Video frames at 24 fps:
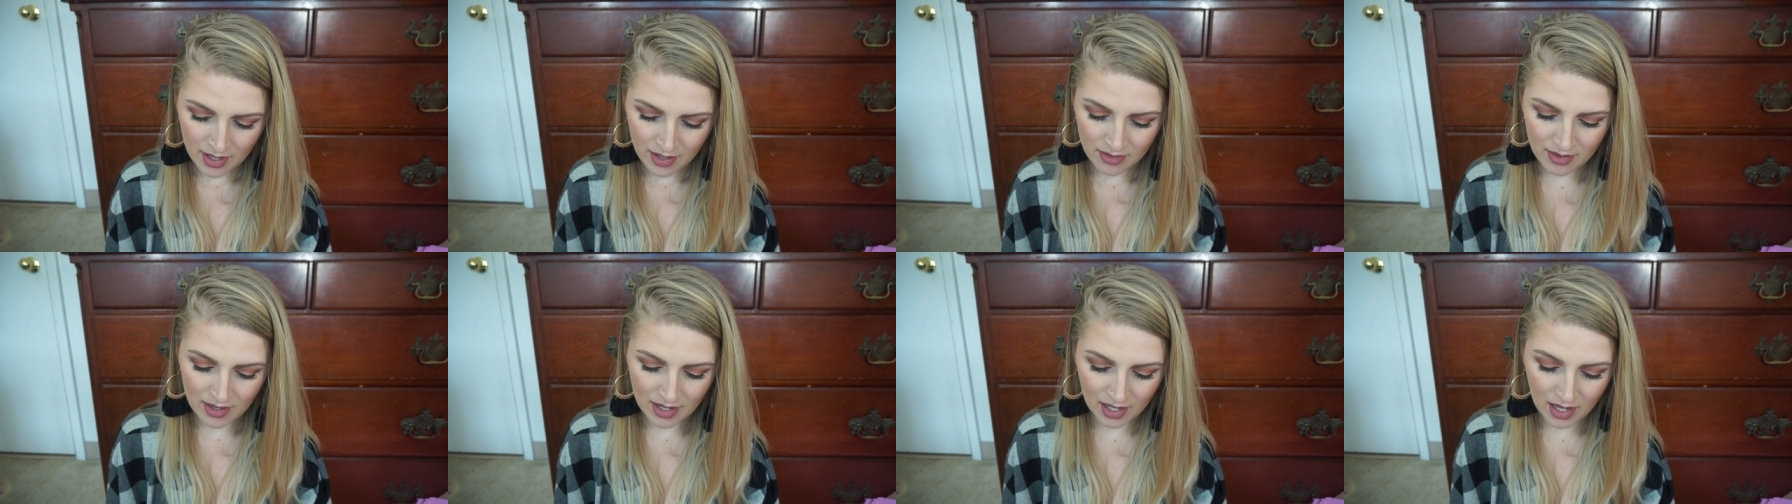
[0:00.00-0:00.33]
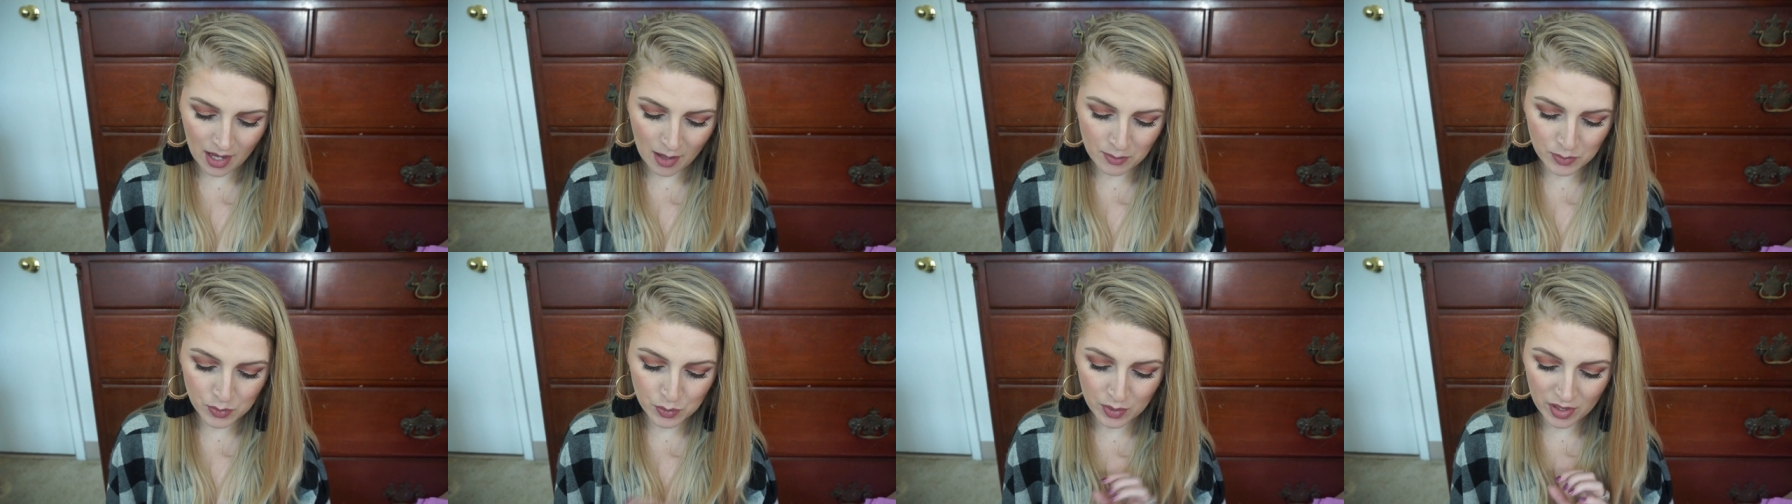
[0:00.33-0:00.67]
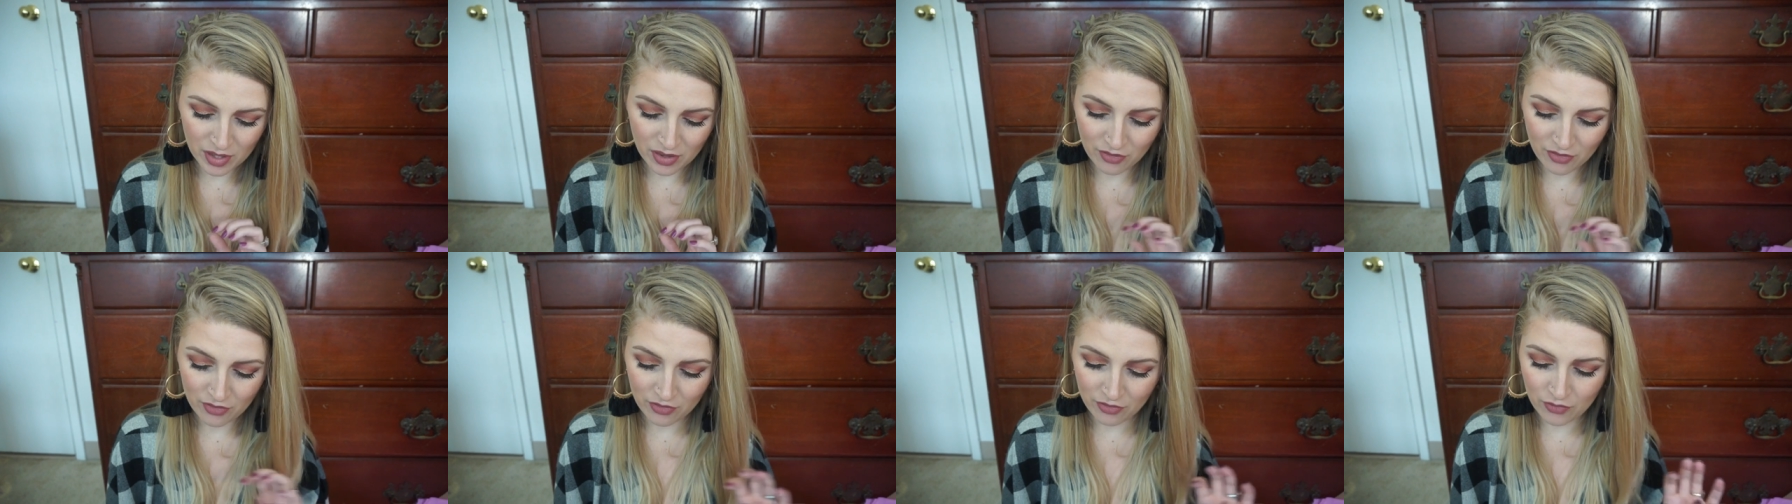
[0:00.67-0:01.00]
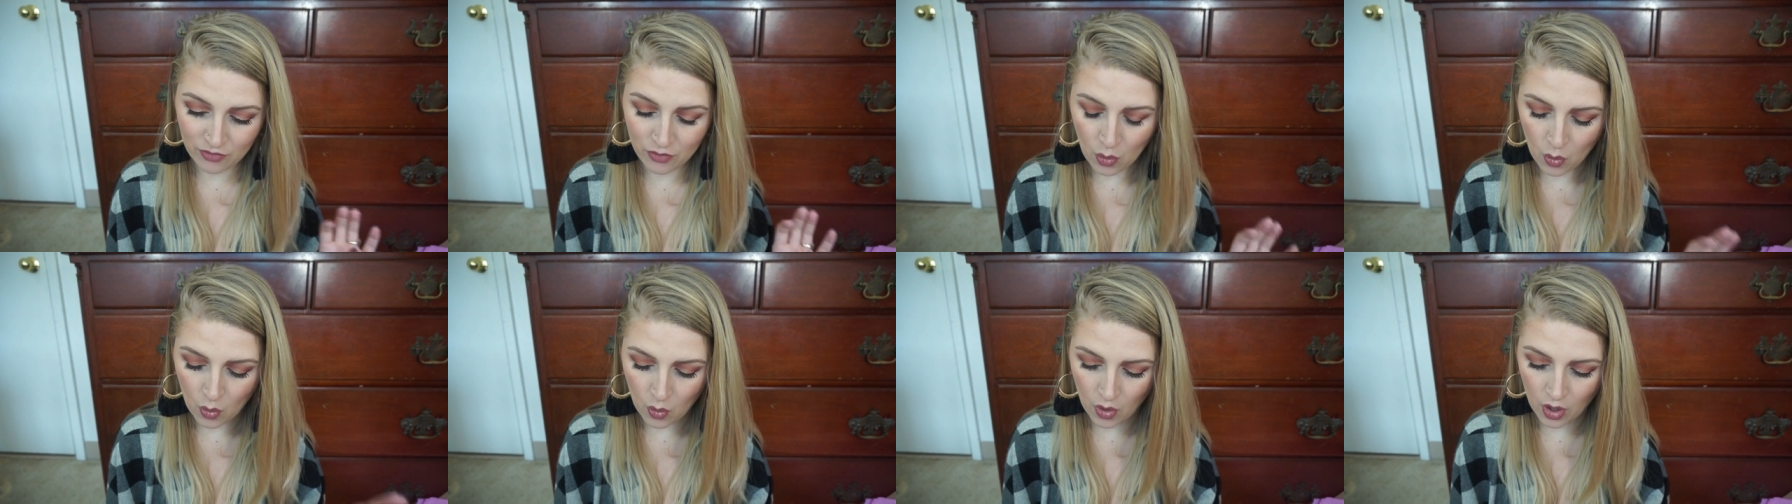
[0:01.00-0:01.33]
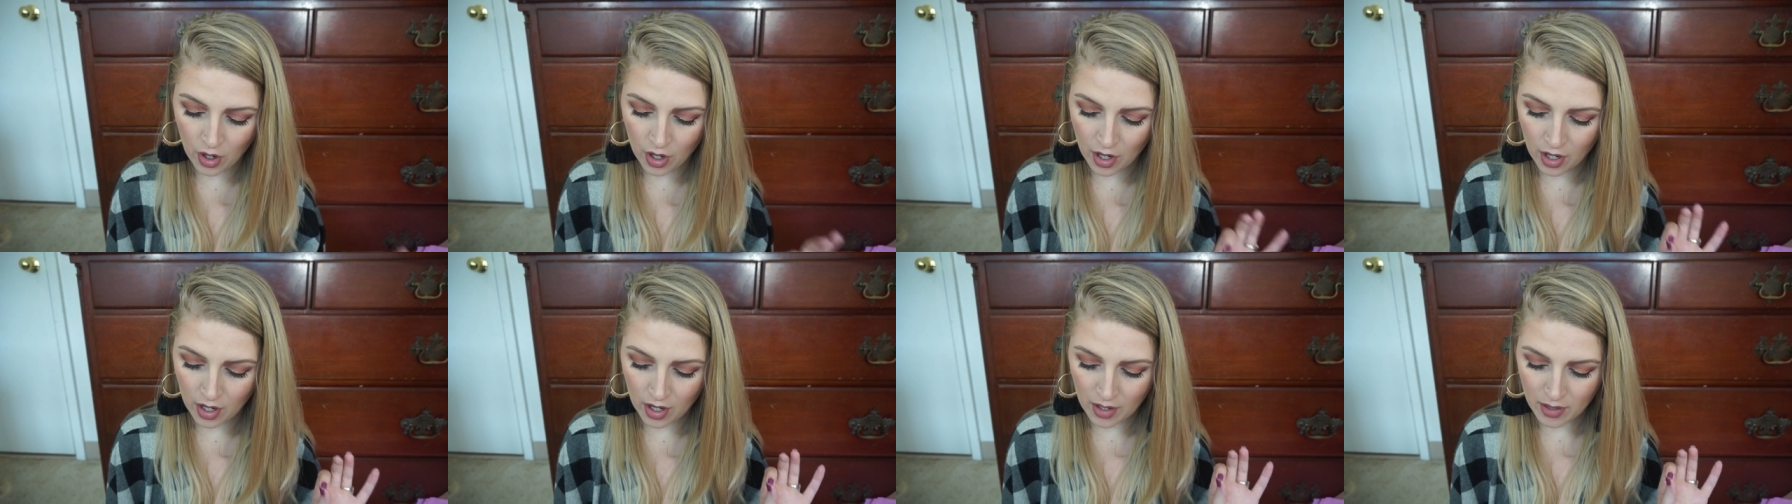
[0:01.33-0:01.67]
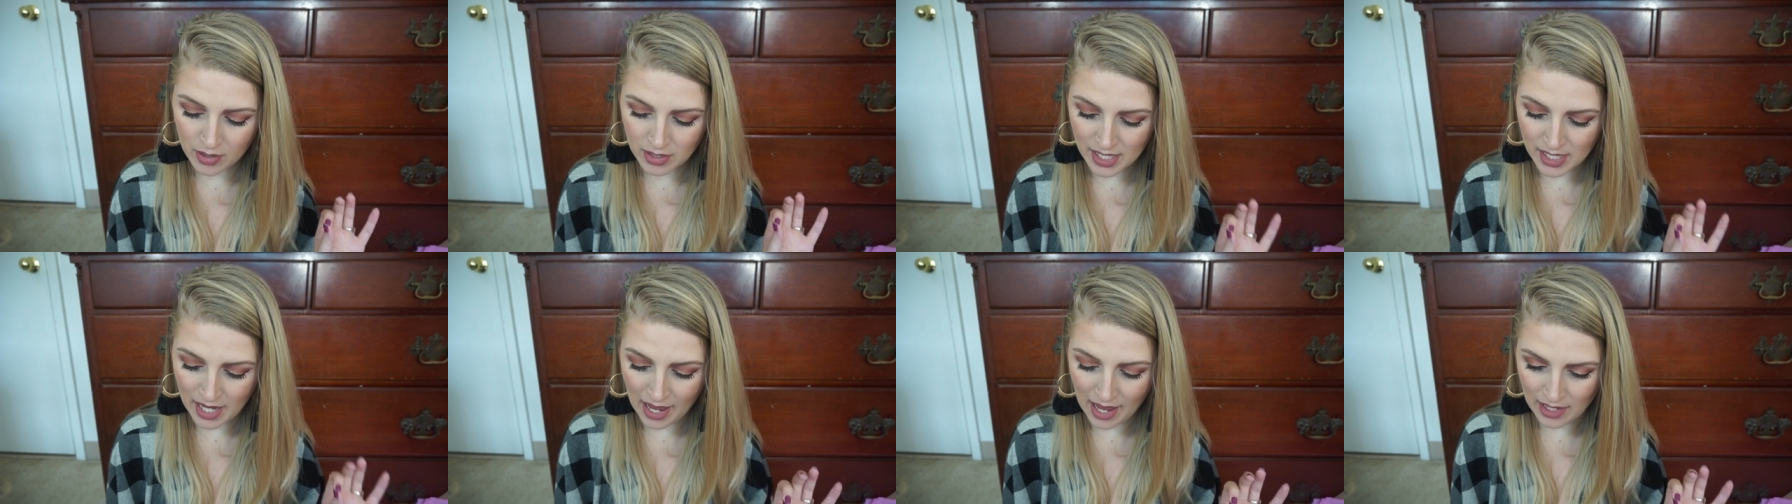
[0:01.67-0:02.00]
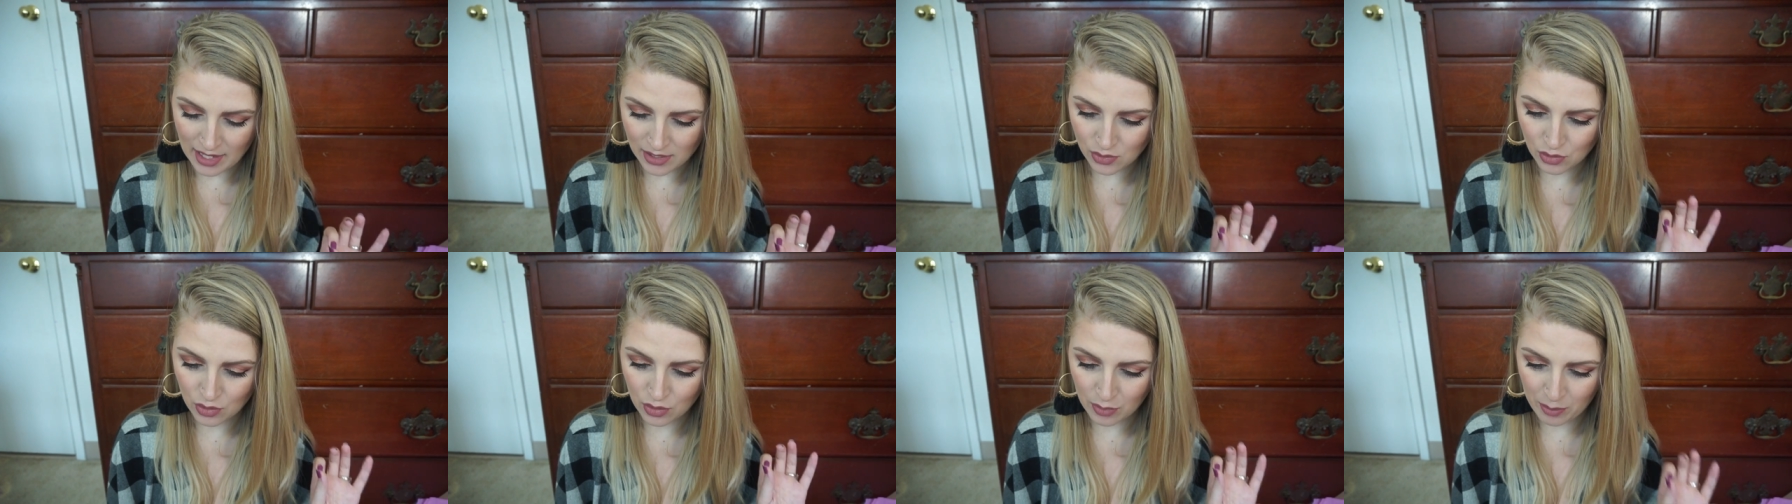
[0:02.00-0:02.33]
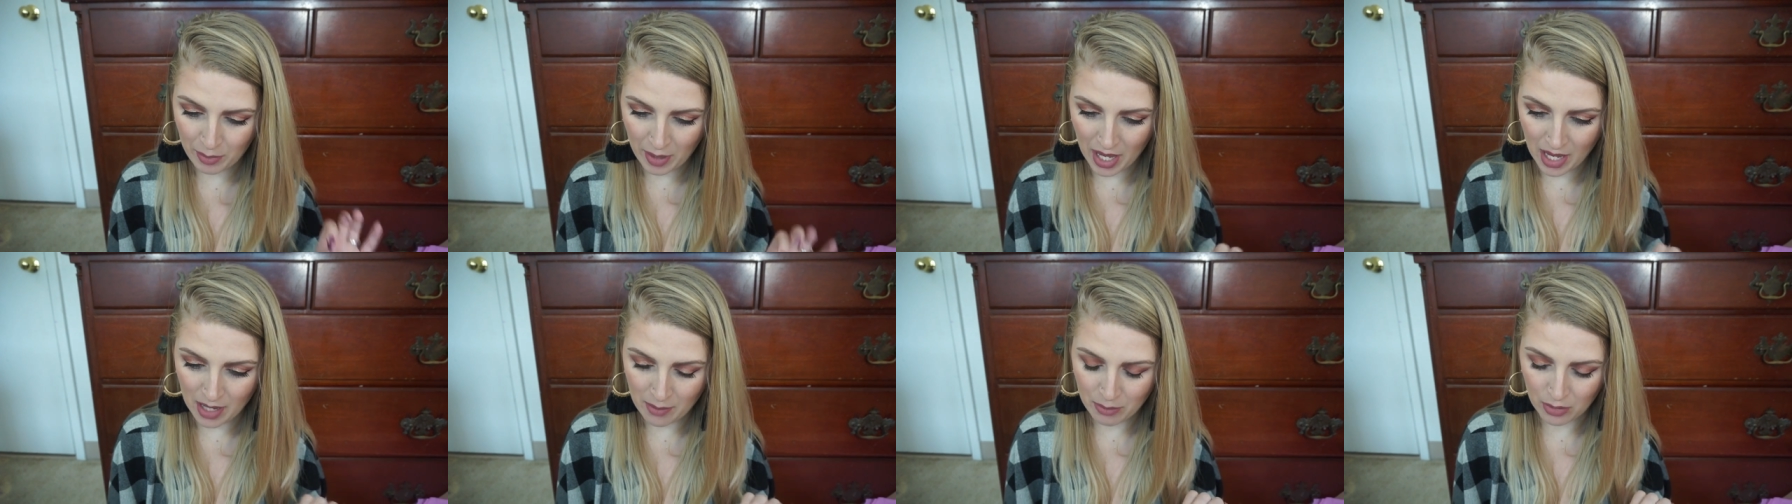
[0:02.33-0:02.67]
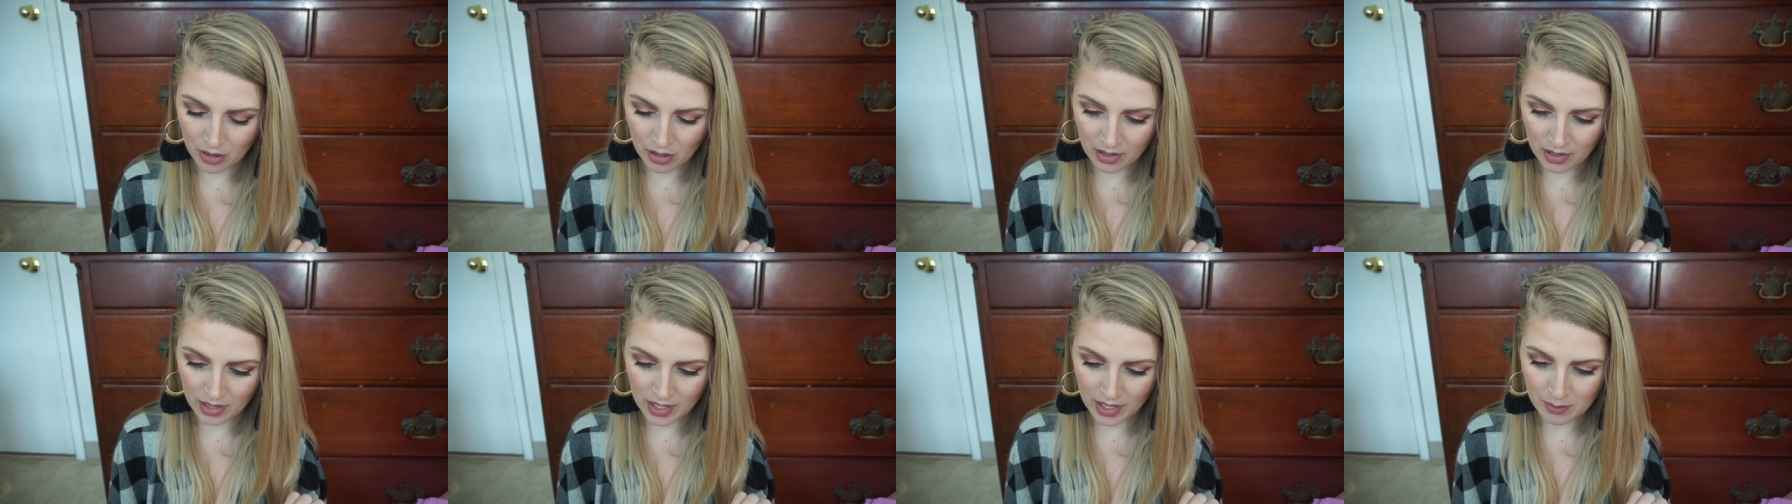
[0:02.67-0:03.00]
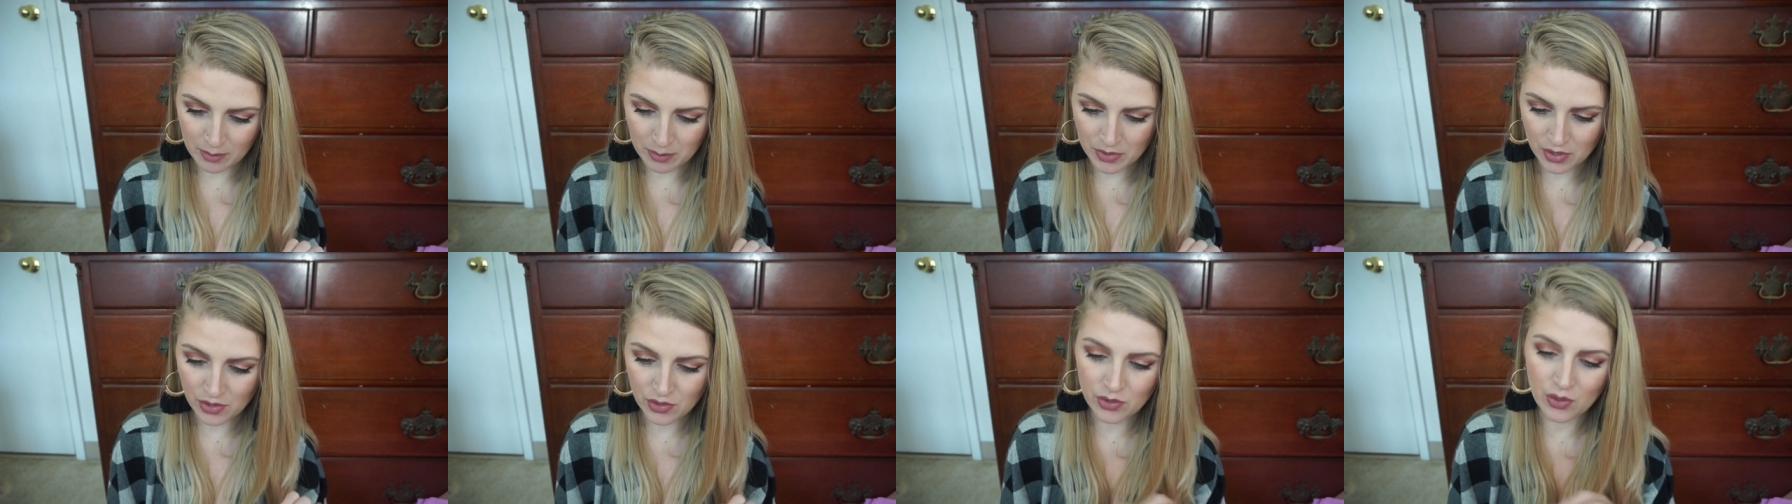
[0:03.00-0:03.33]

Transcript: that comes with four tassel paper clips.